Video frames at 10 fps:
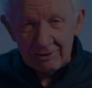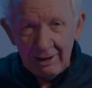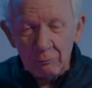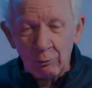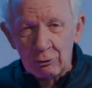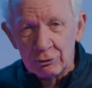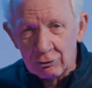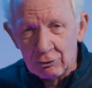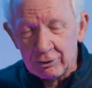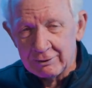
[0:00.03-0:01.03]
Today we're going to
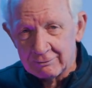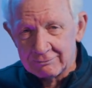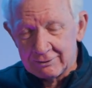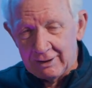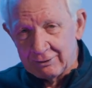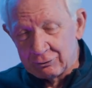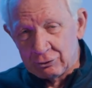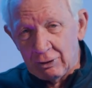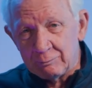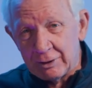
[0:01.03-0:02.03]
look at a
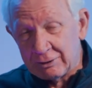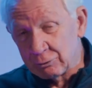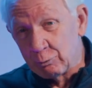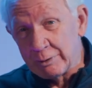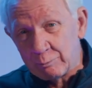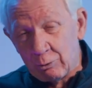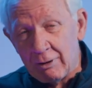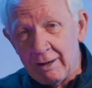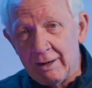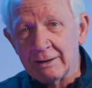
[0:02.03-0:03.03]
subject as we
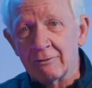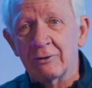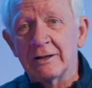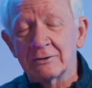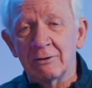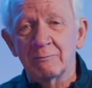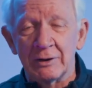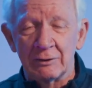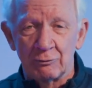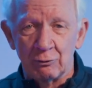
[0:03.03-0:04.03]
pray and think
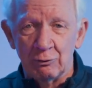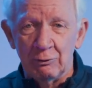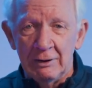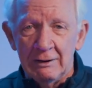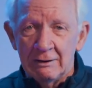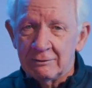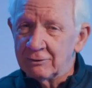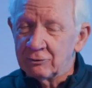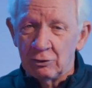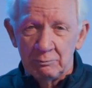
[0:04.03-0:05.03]
something through
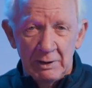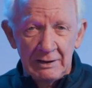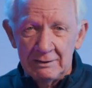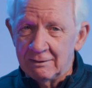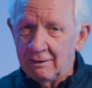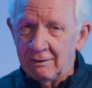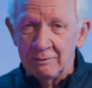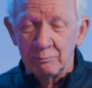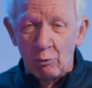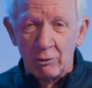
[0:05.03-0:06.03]
that should be
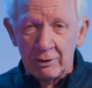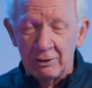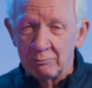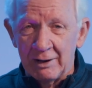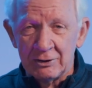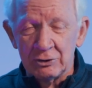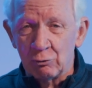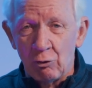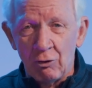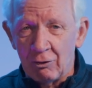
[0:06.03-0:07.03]
important and a blessing
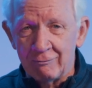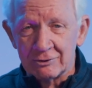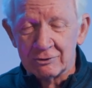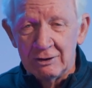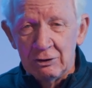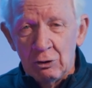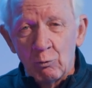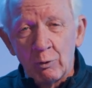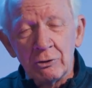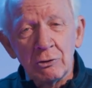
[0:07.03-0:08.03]
to all of us.
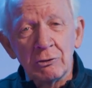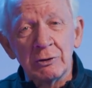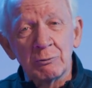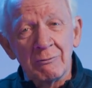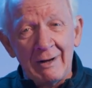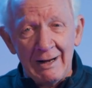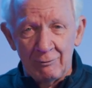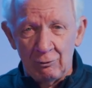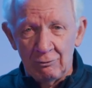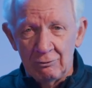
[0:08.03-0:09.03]
We're going to look at
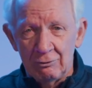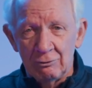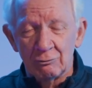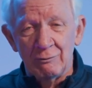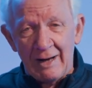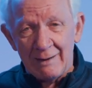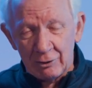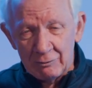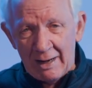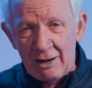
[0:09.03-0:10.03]
revival.
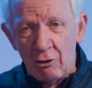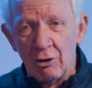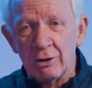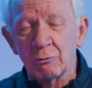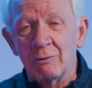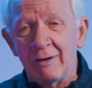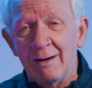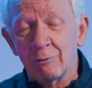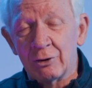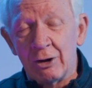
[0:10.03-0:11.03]
Revival in my heart,
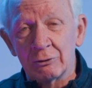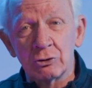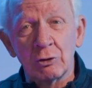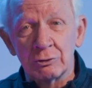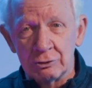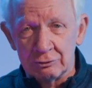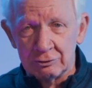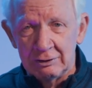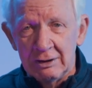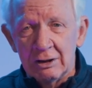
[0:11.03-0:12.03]
revival in our
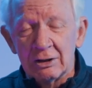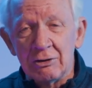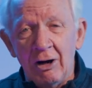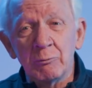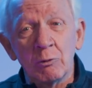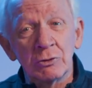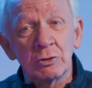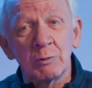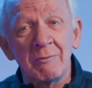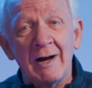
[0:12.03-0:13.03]
churches. God wants
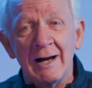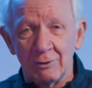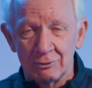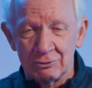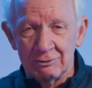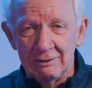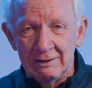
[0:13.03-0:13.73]
to revive us.